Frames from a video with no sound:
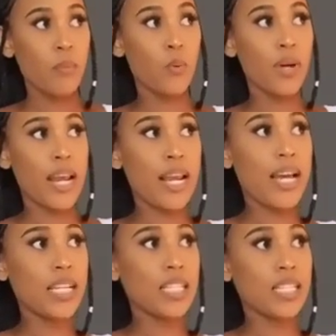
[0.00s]
But what I
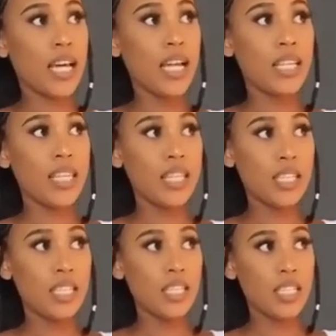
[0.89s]
liked is that
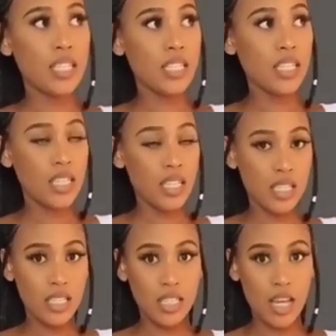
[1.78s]
this is
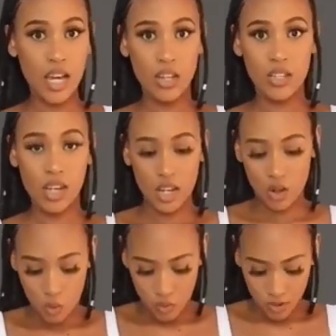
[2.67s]
this is how you
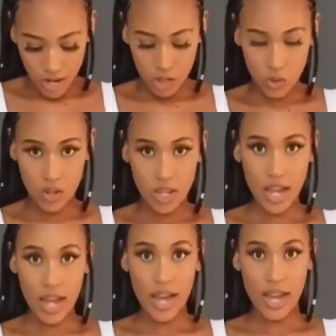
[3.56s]
take it off. Like you
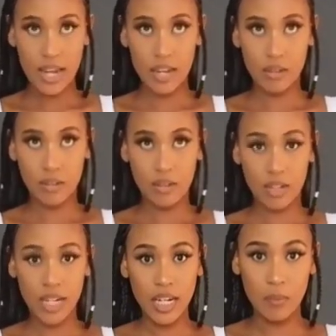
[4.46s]

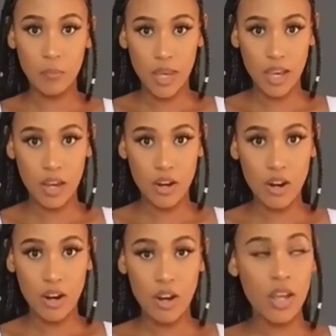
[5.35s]
unclip
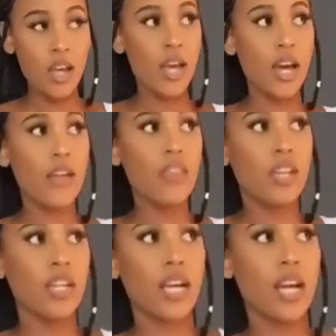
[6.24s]
here and
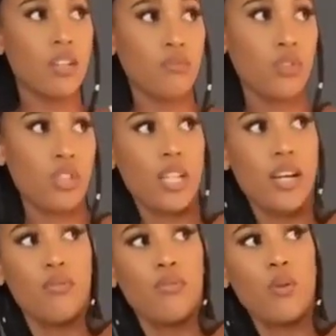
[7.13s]
then it kind of just like